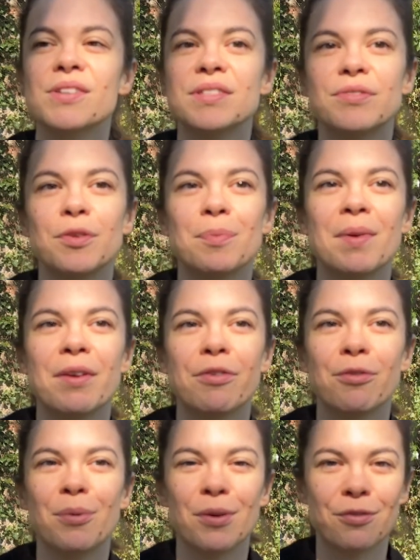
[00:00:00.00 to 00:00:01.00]
different myths,
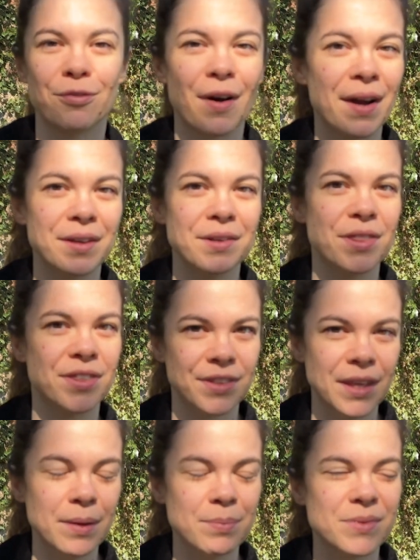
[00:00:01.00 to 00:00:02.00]
we find
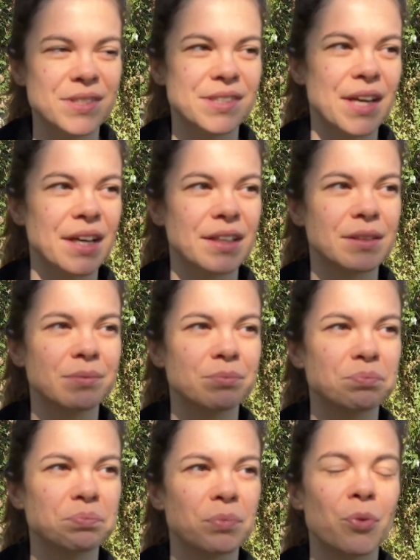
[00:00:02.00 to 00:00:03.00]
themes that
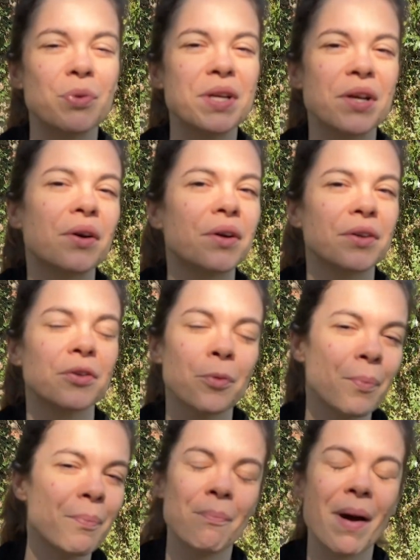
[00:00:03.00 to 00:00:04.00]
recur no
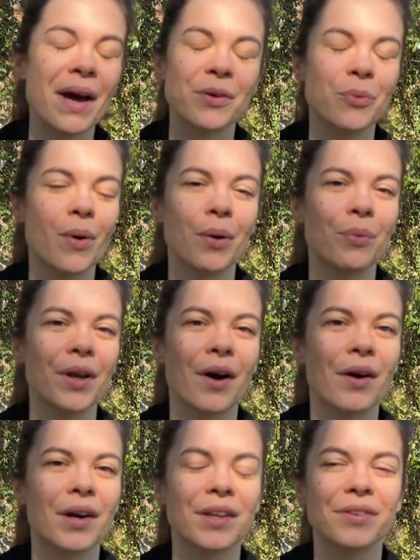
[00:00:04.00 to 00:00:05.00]
matter where we
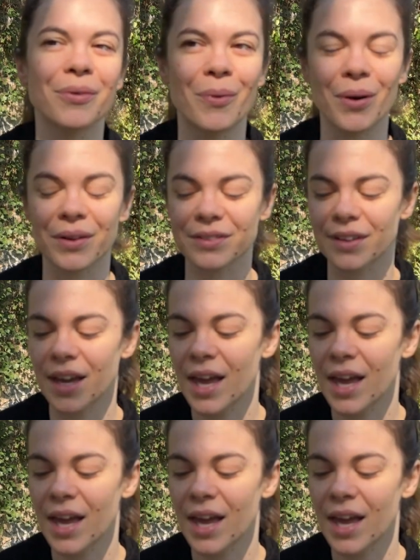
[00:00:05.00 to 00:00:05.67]
are in the world.